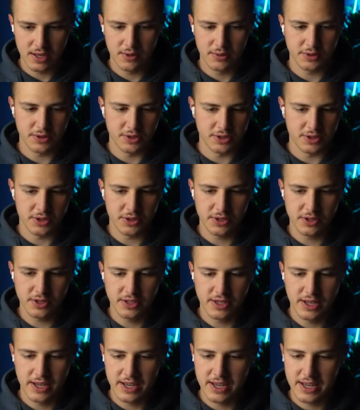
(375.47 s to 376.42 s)
which is good.
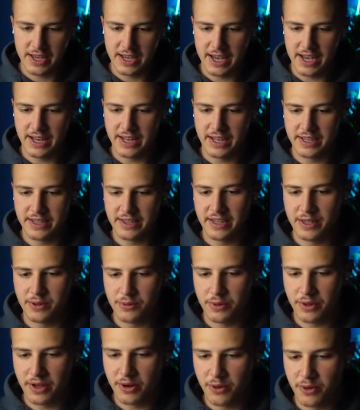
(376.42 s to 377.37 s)
And then
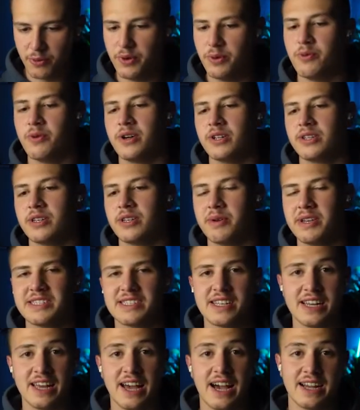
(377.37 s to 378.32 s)
we want to
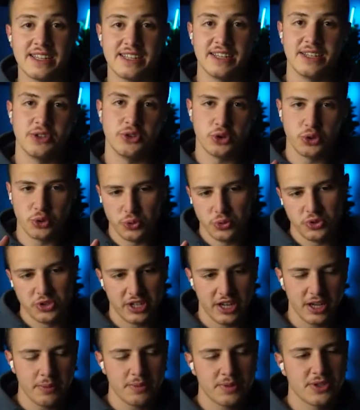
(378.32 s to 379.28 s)
basically add in two
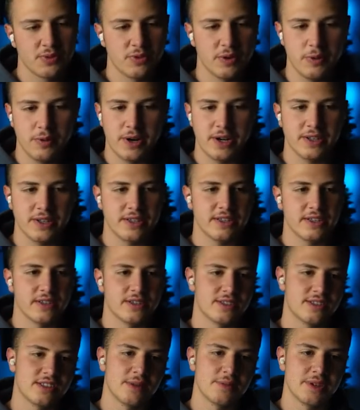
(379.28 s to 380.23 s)
shapes. We want
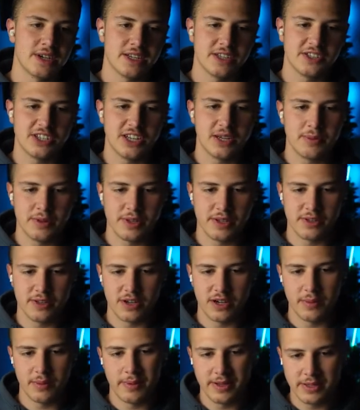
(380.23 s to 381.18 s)
some kind of shape in the
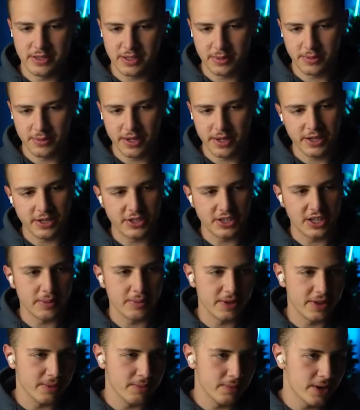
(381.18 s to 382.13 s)
top and some kind of shape
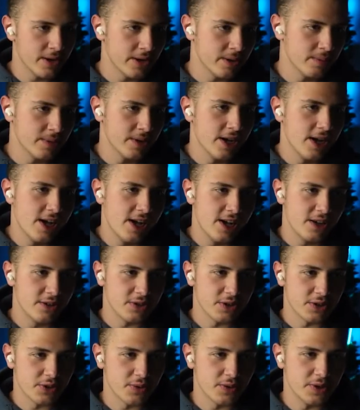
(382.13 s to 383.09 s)
in the bottom. So
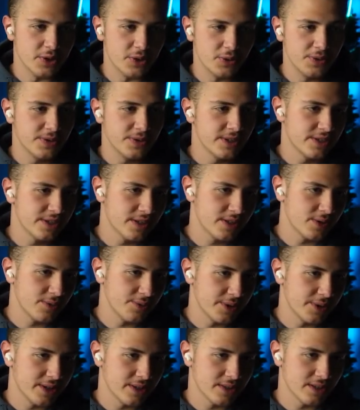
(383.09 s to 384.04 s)
let's go ahead and do this.
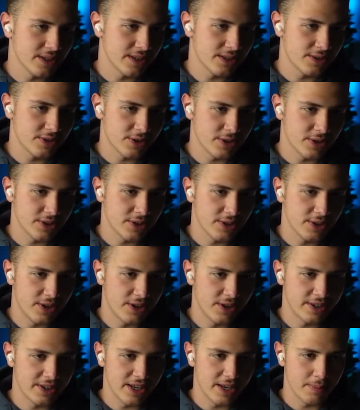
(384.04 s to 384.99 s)
We can get started
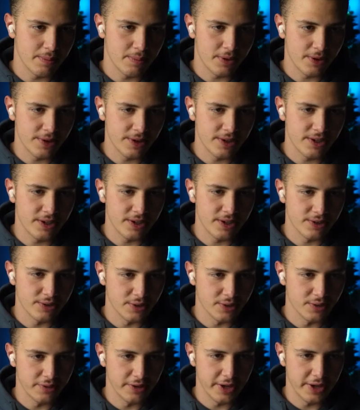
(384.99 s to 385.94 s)
on a polygon
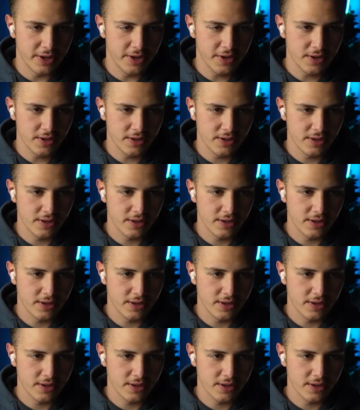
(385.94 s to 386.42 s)
over here.